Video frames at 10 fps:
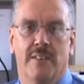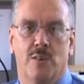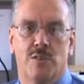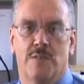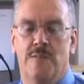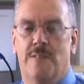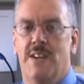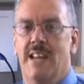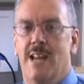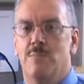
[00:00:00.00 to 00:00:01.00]
There is a
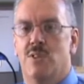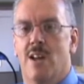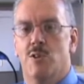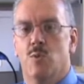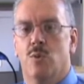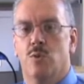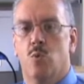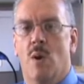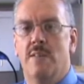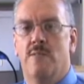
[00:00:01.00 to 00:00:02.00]
50-game schedule,
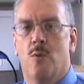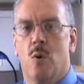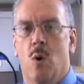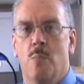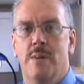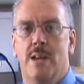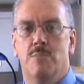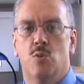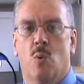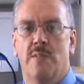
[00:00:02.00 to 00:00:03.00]
24 home
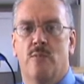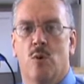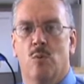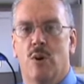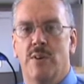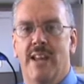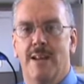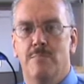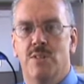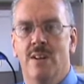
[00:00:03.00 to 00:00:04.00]
games, 24 road
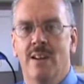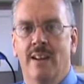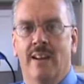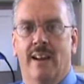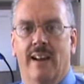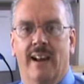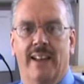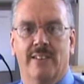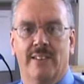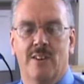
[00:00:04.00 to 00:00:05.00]
games,
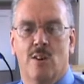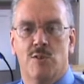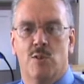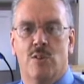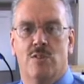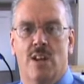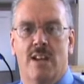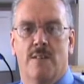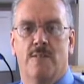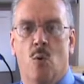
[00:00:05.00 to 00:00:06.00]
and the league also does a
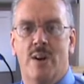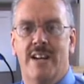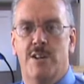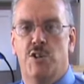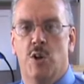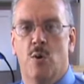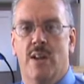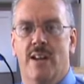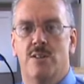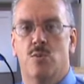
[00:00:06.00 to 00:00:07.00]
4-day
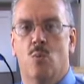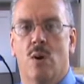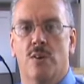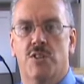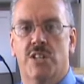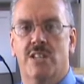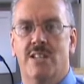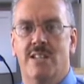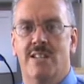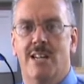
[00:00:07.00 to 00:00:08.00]
showcase where
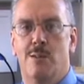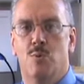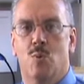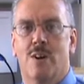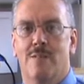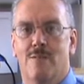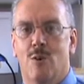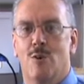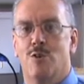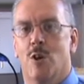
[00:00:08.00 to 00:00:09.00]
16 teams will
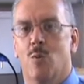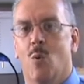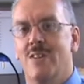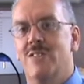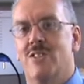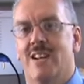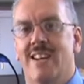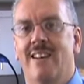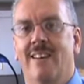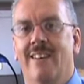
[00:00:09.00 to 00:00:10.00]
converge on one
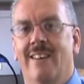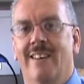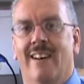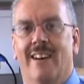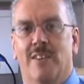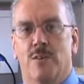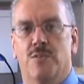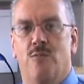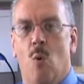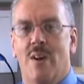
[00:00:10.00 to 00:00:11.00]
city. There's
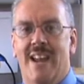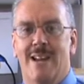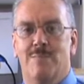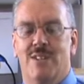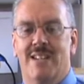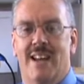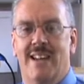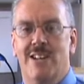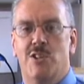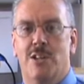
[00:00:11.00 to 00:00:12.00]
4 games a day.
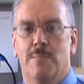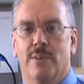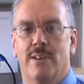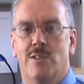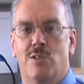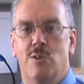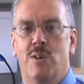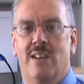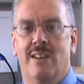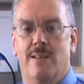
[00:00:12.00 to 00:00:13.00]
Each team plays 2
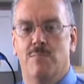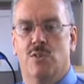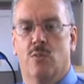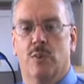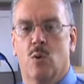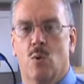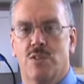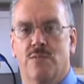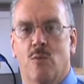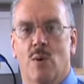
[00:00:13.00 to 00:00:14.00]
games over the
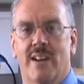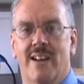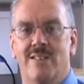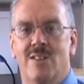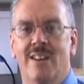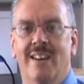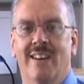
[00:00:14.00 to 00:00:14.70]
course of 4 days.